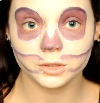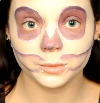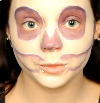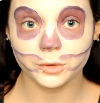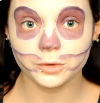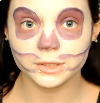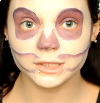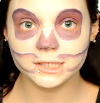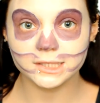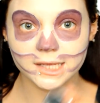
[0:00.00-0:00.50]
I'm
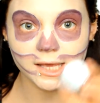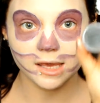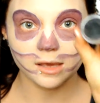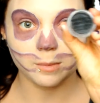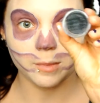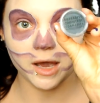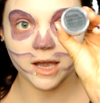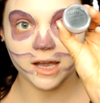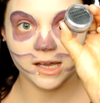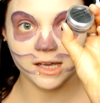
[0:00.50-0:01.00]
going to take
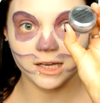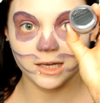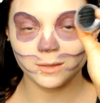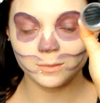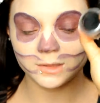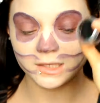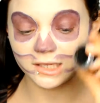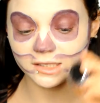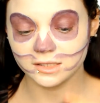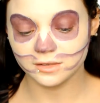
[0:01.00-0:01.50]
my
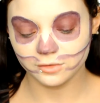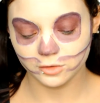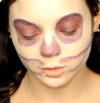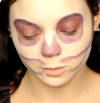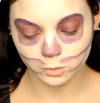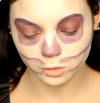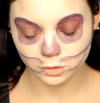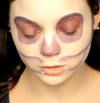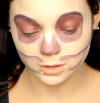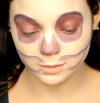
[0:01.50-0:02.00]
Obsessive
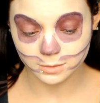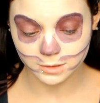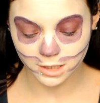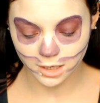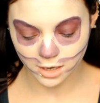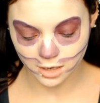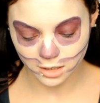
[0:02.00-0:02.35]
Compulsive